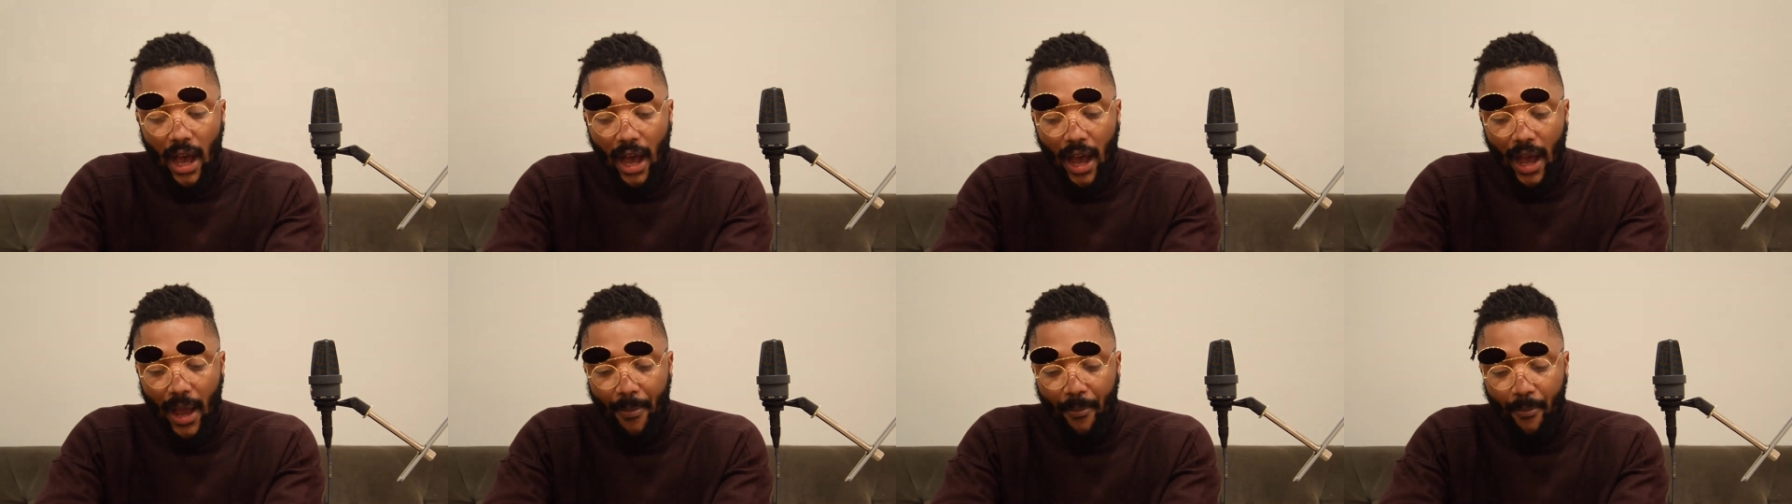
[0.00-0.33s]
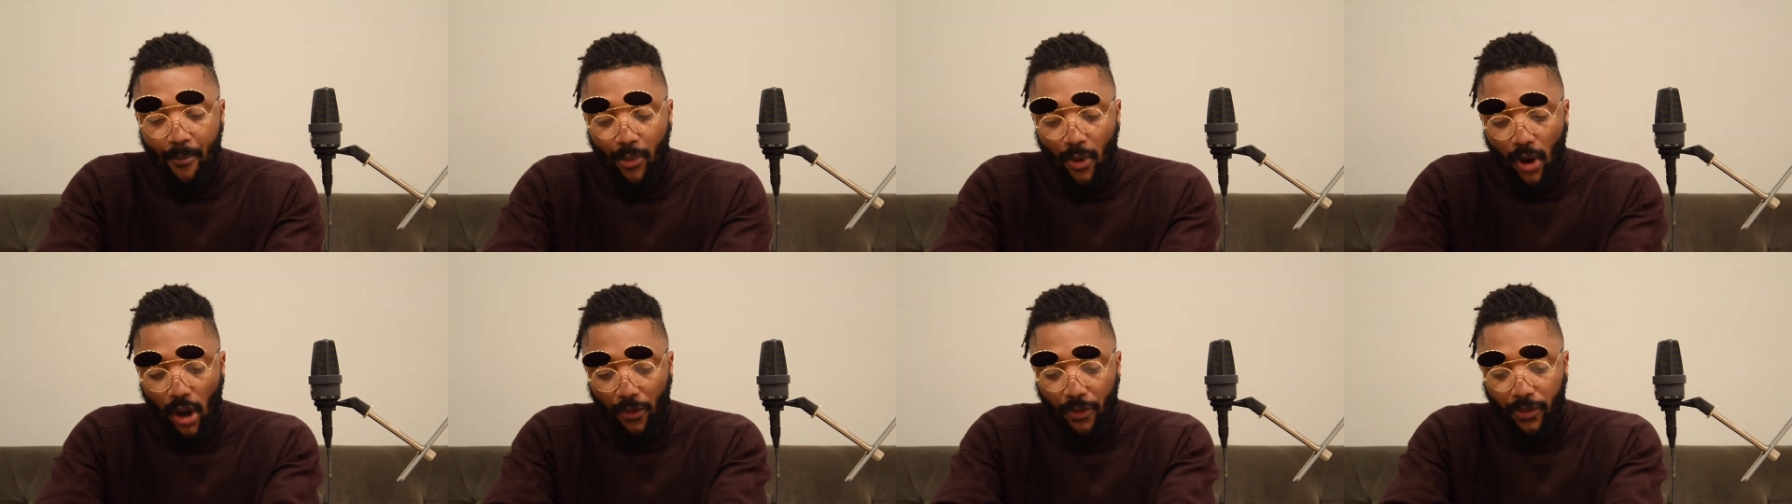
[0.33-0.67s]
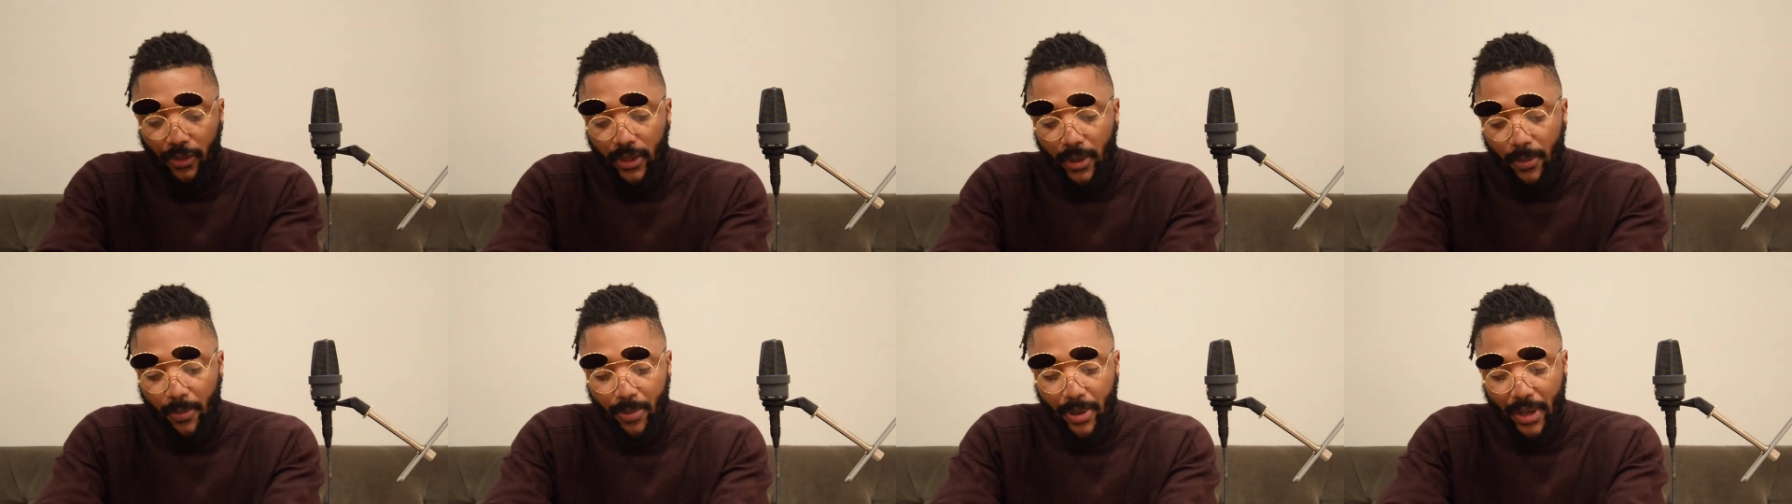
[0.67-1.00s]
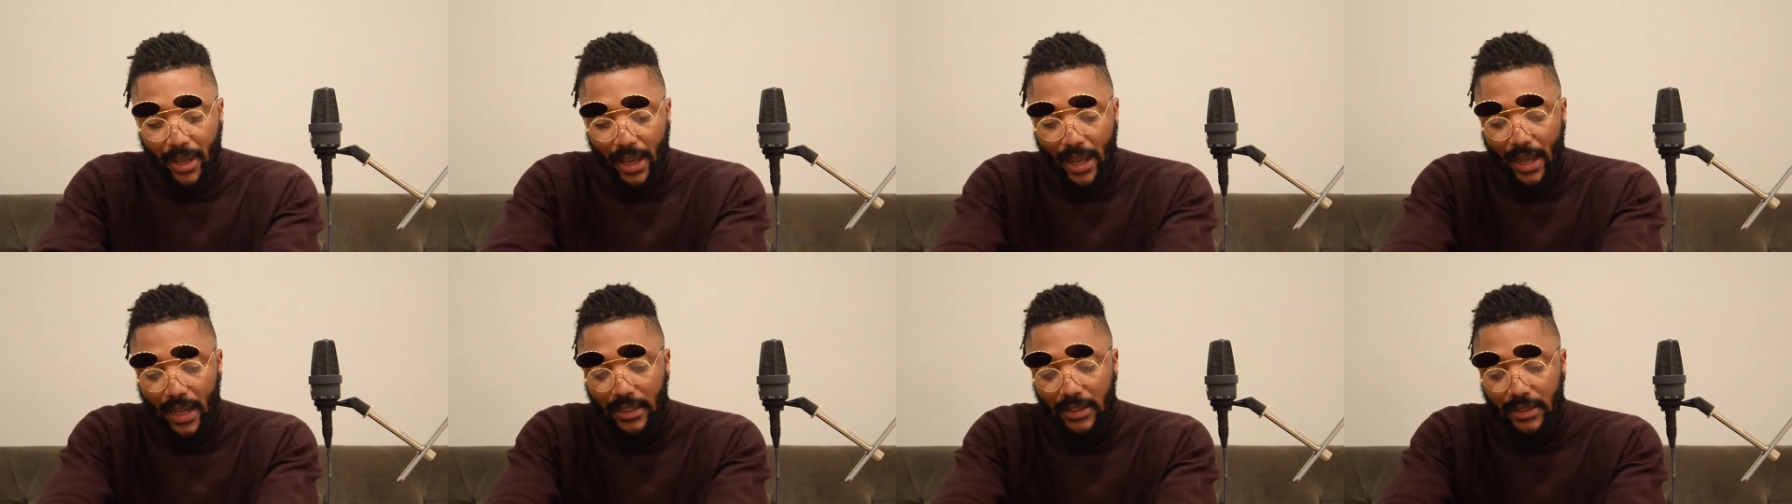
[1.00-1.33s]
I bought the
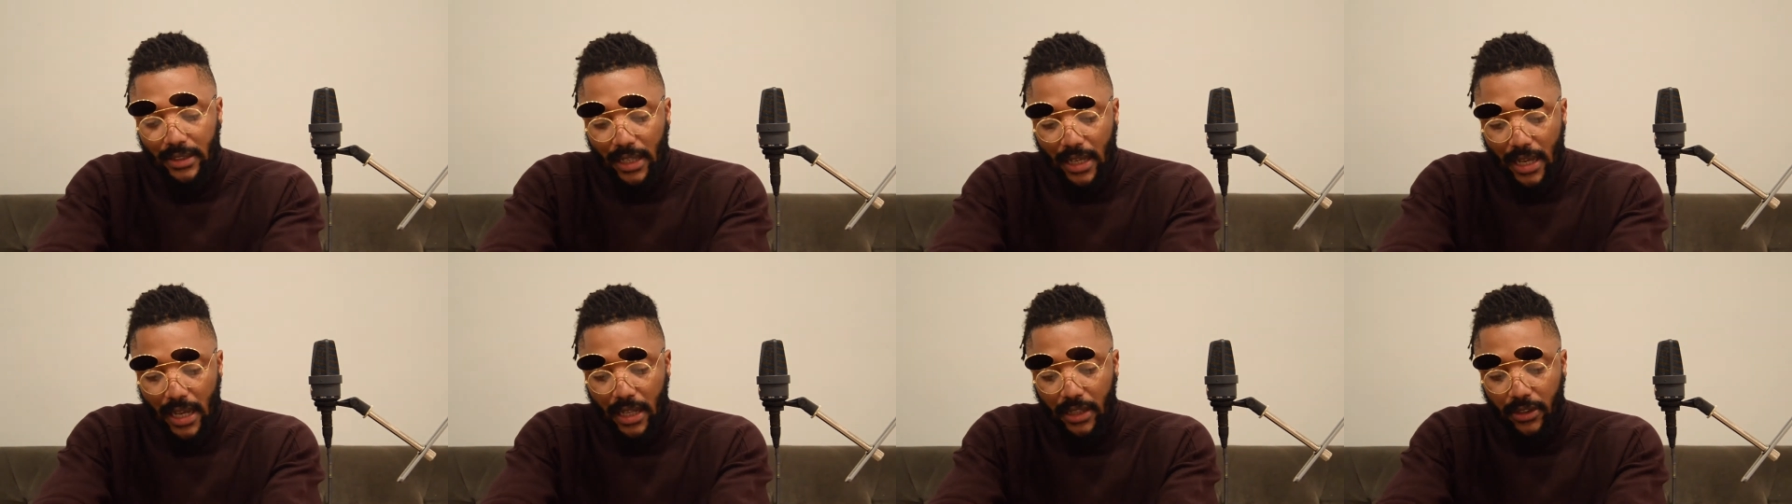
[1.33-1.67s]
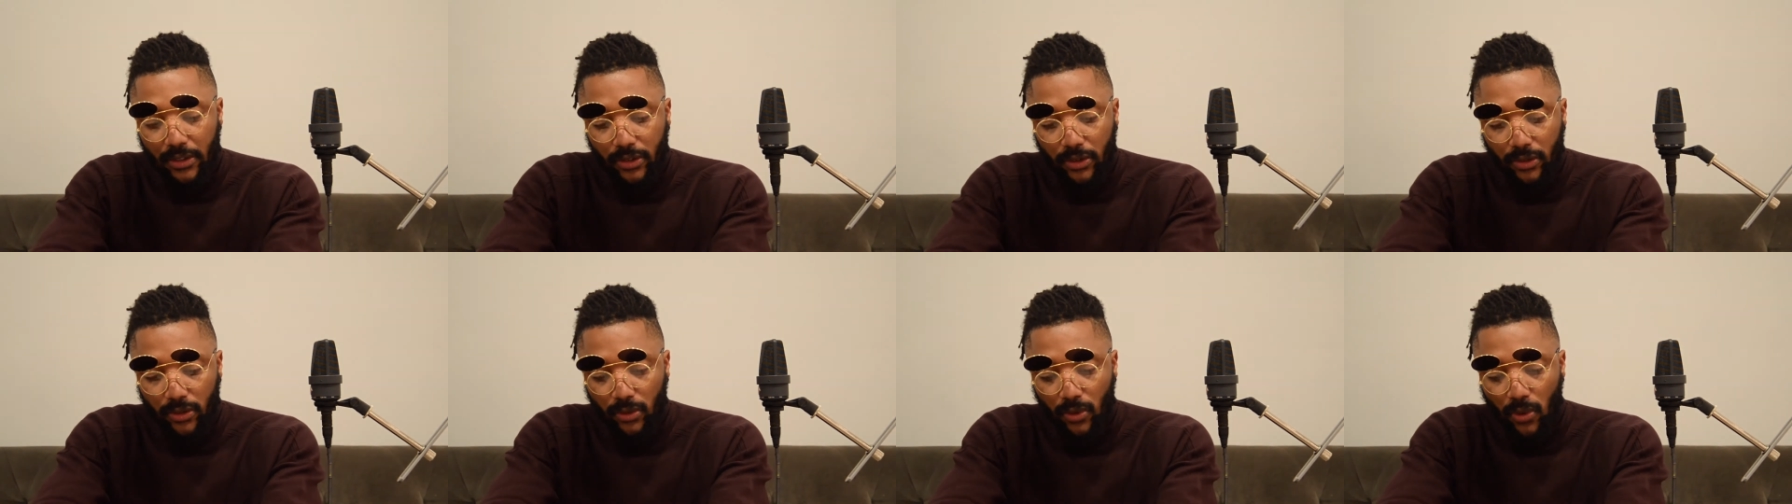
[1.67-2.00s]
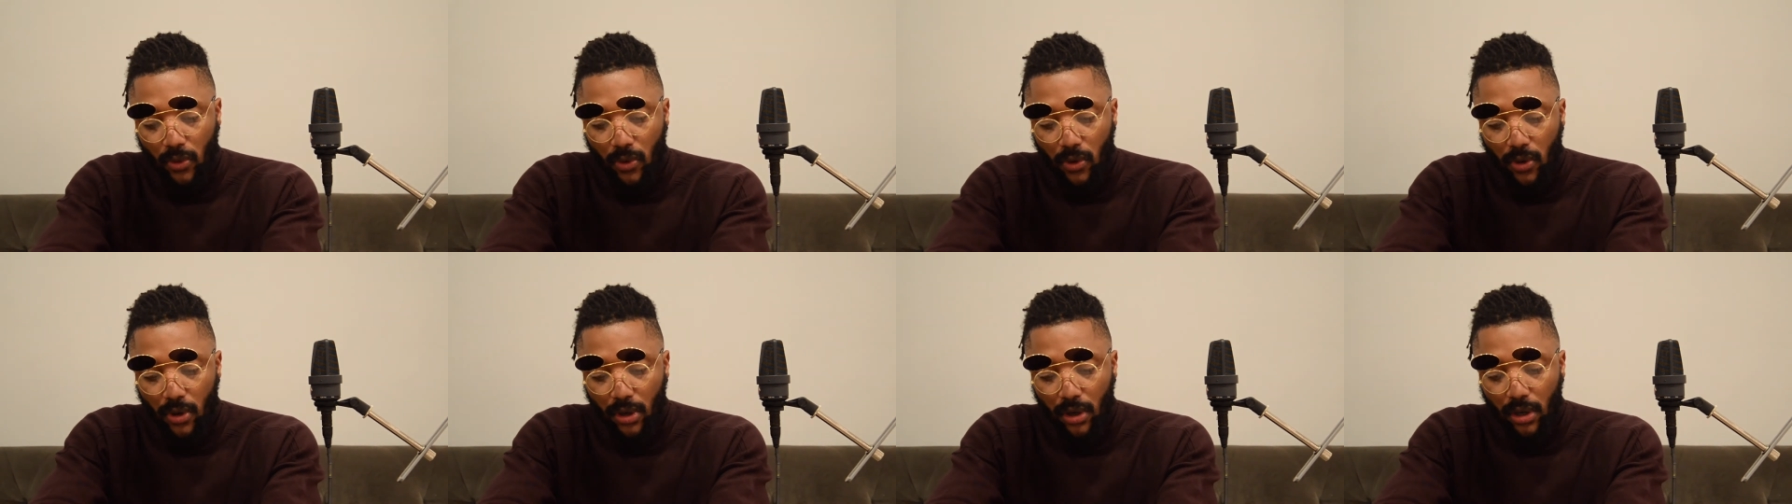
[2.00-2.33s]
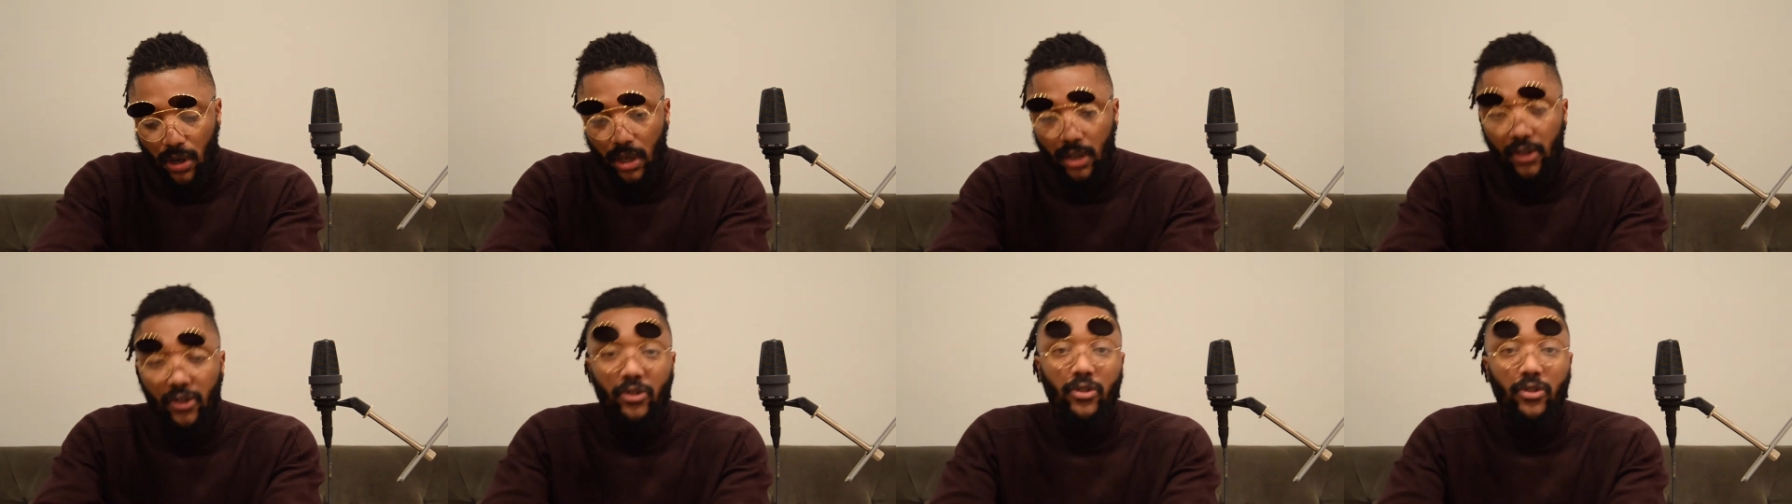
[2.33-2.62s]
pants in store,